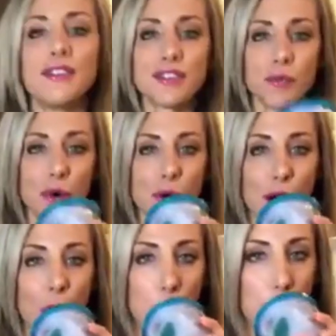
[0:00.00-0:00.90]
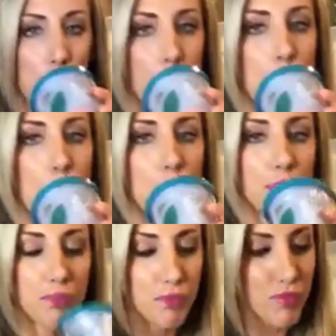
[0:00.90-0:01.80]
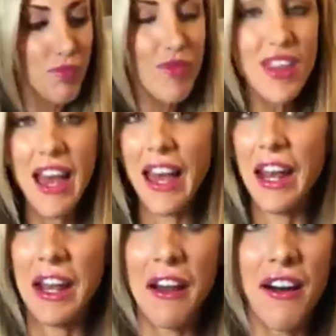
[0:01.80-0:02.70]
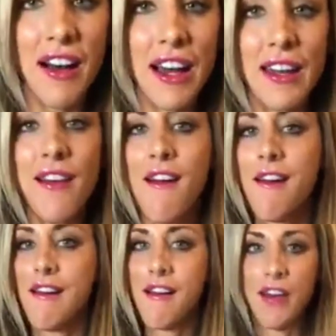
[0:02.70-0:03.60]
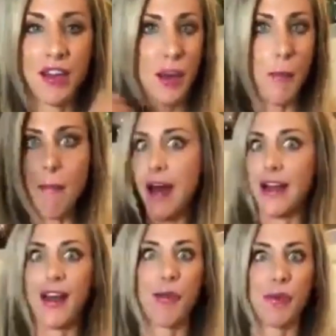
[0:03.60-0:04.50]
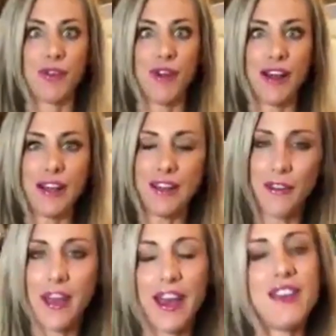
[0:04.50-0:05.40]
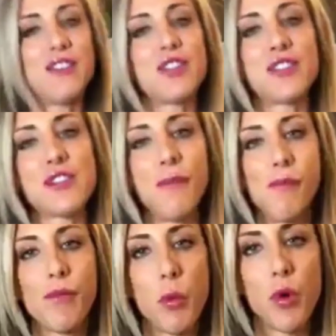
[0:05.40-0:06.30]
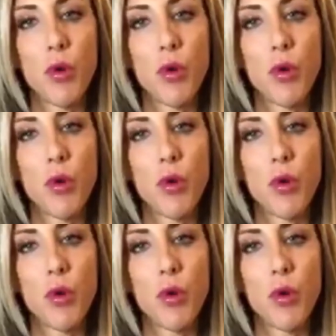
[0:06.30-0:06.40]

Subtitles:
some more water. Headache gone, you're back up and running, okay? The more